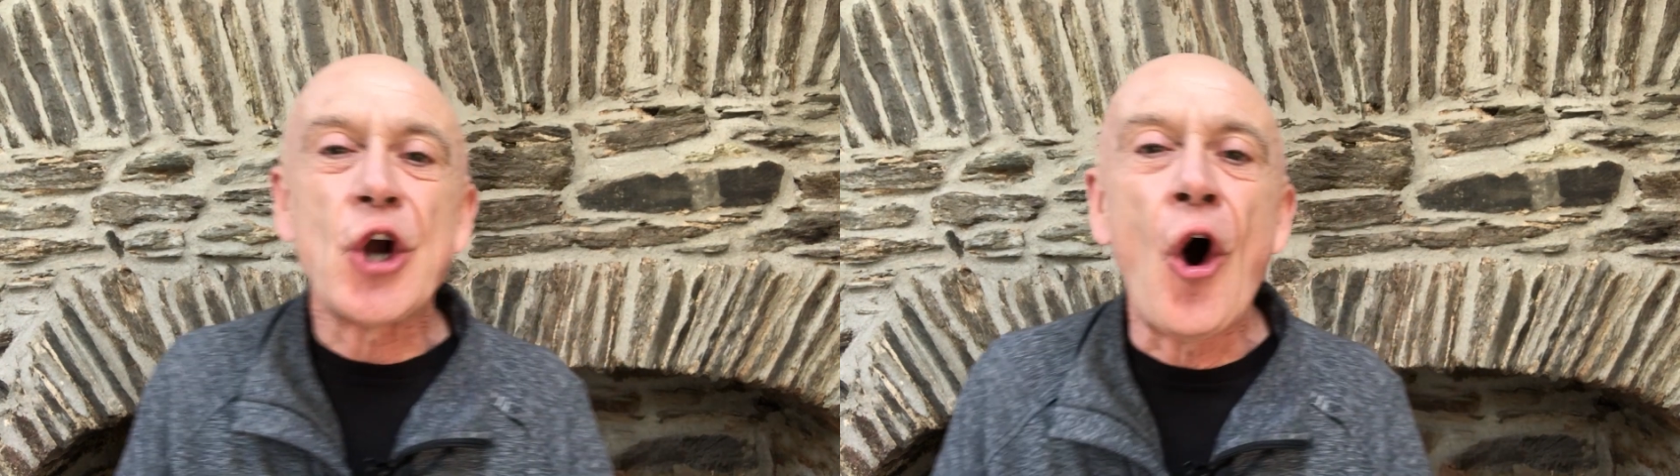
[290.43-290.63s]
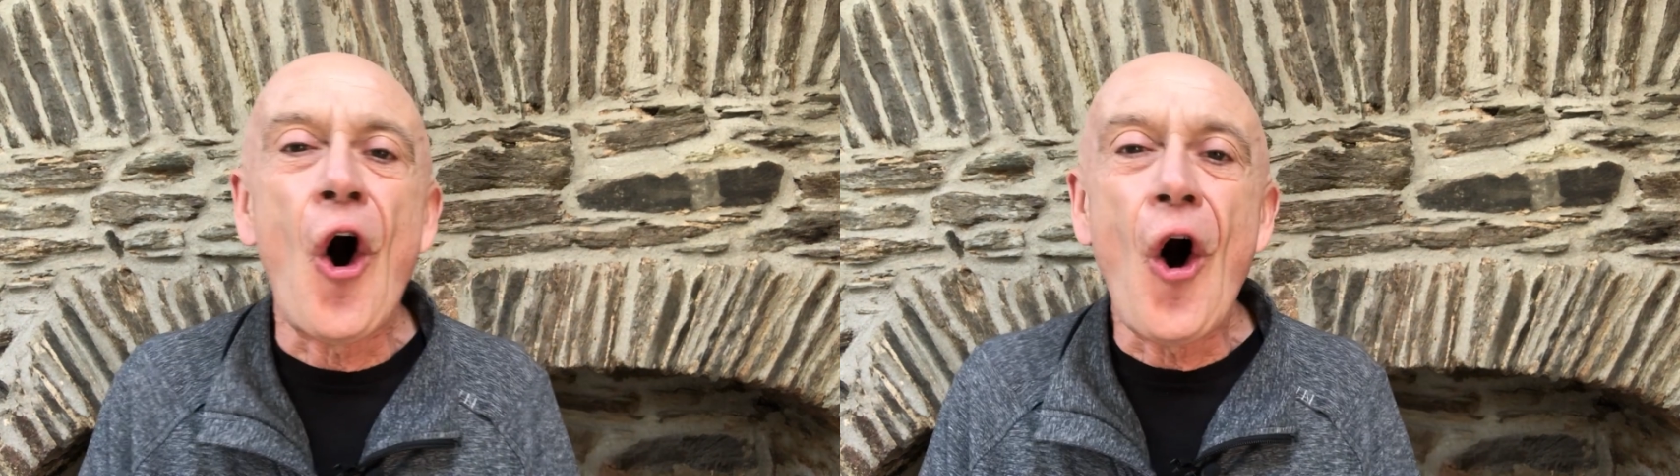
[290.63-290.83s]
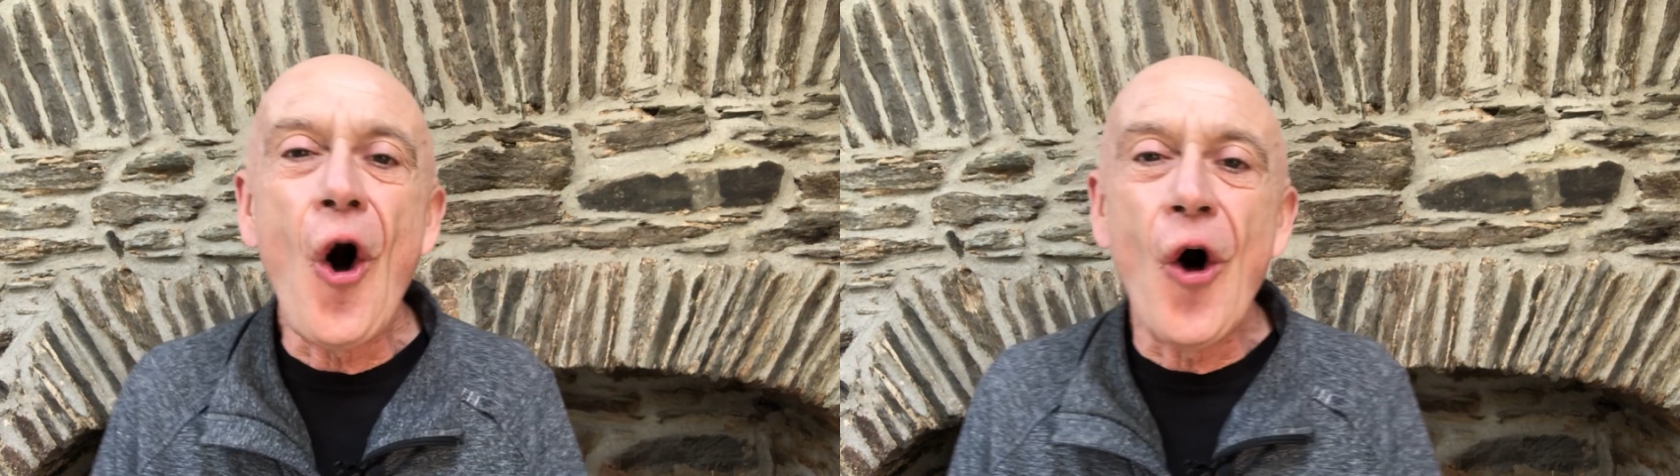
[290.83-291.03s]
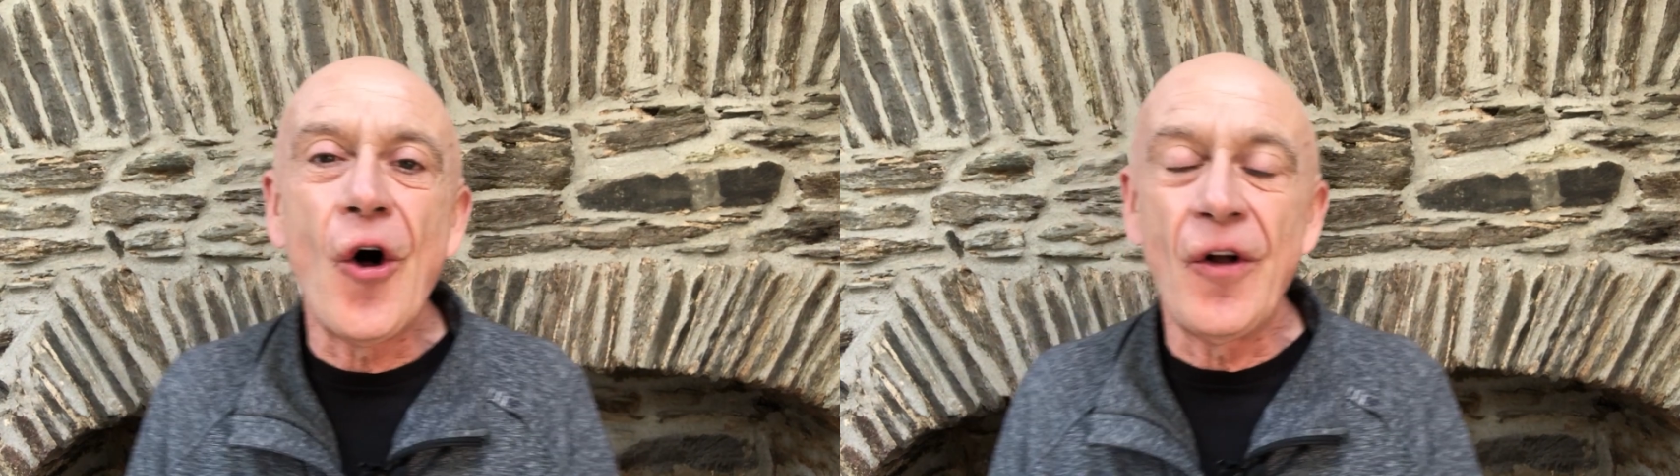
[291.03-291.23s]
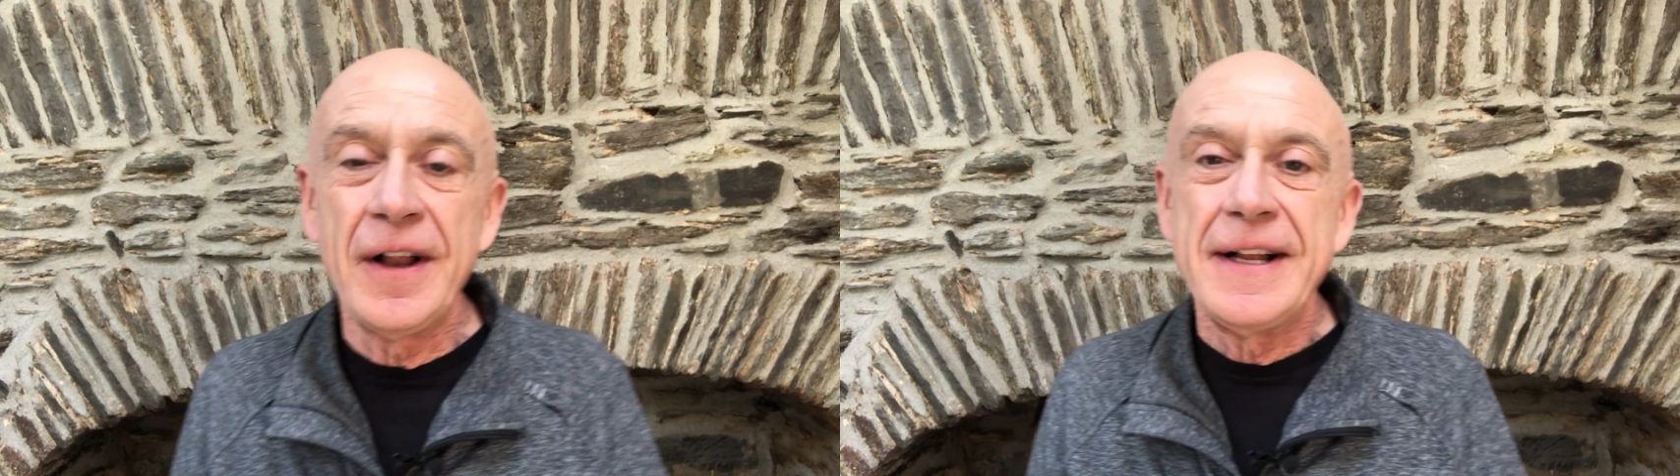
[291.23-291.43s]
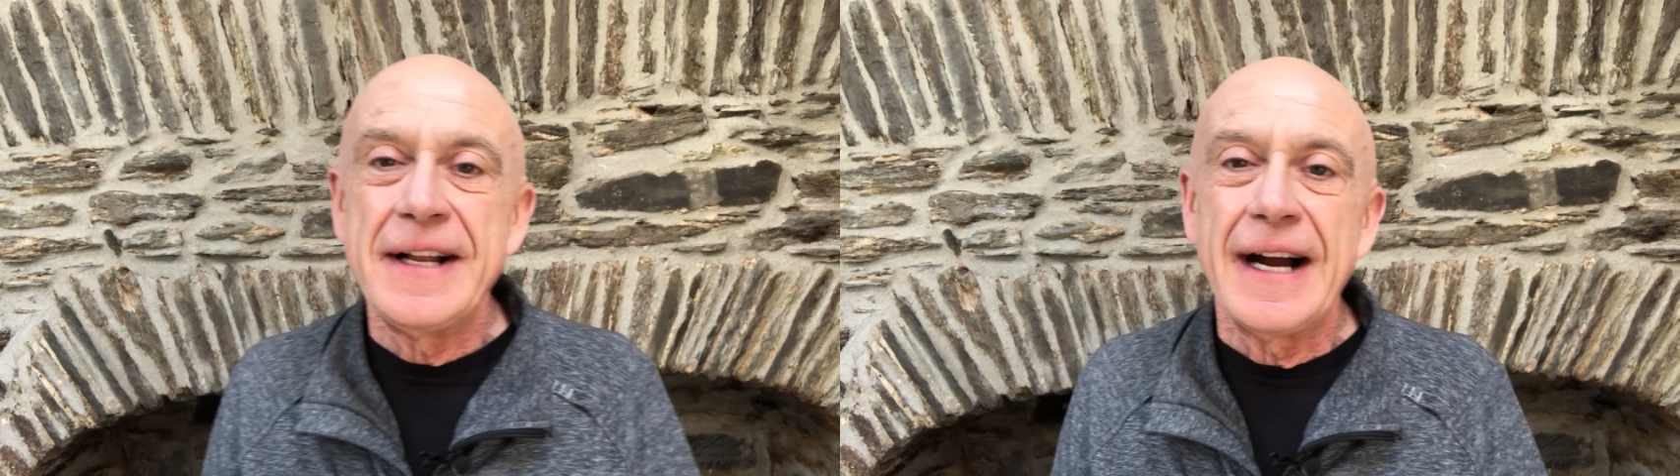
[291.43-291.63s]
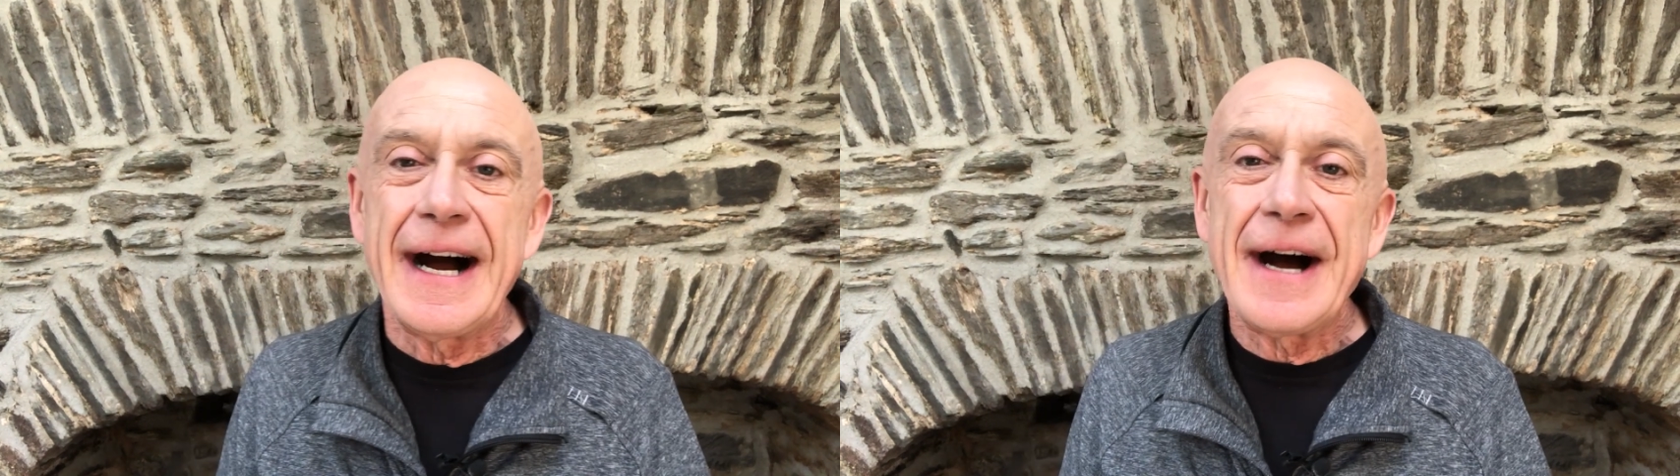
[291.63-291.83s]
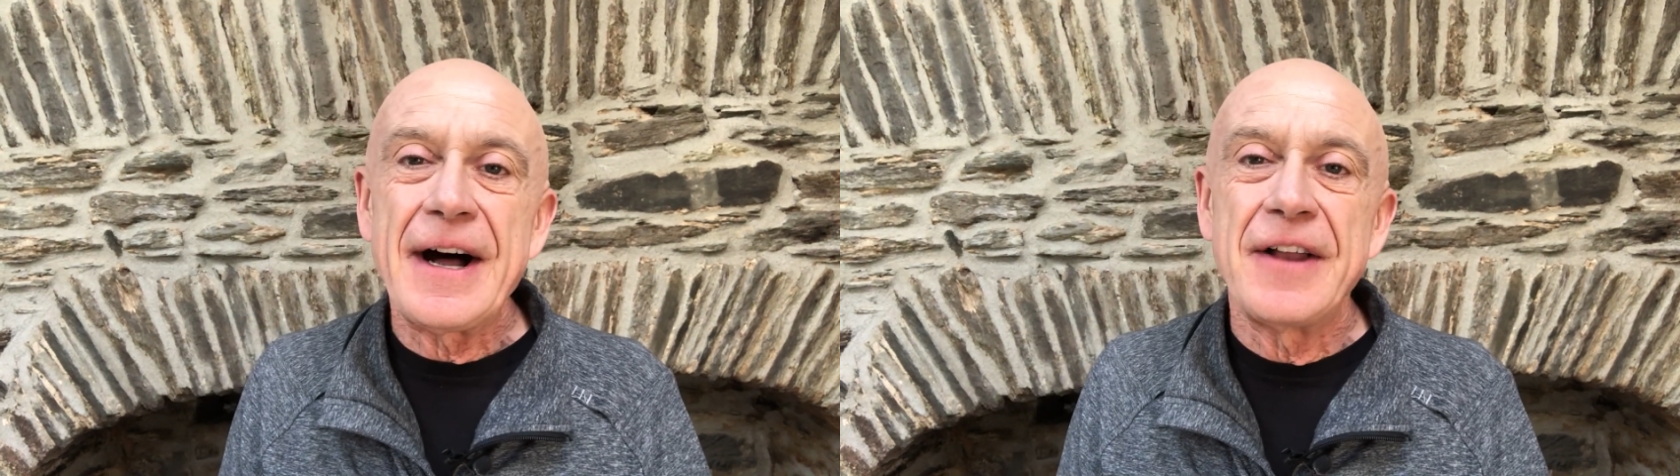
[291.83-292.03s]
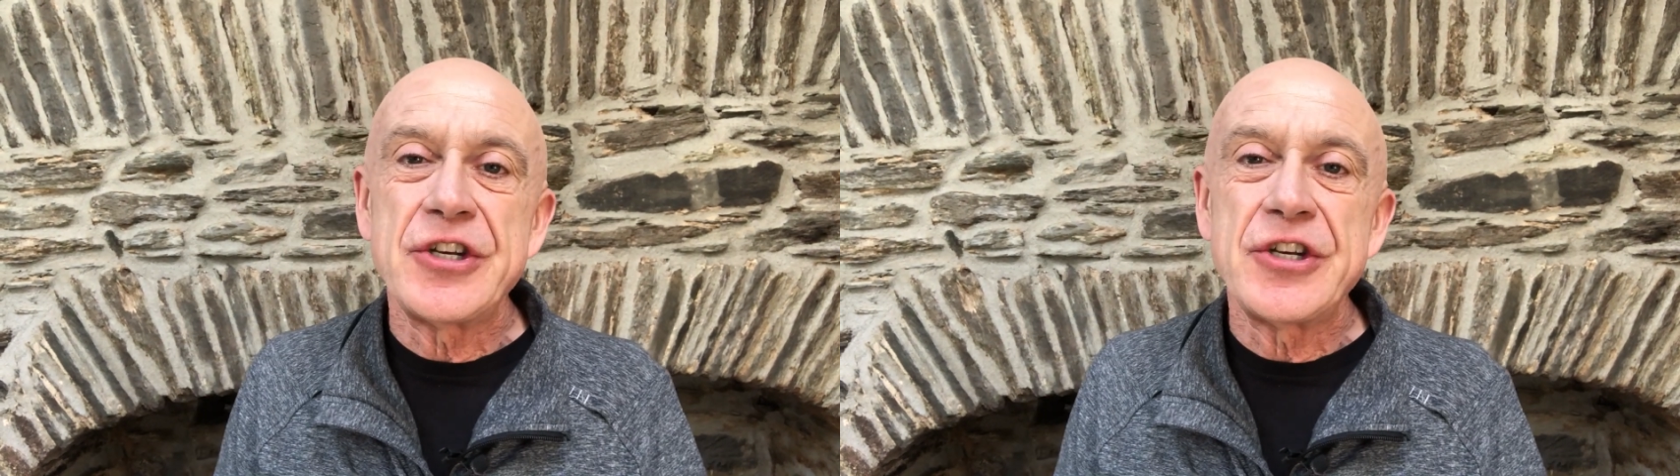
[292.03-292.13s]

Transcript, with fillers: call uh,